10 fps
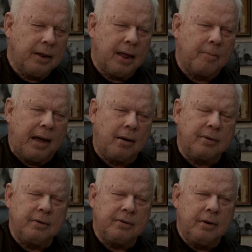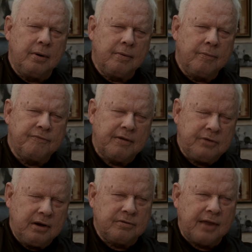About
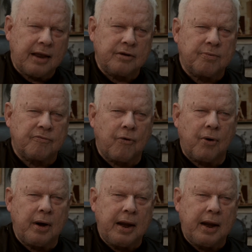15 seconds before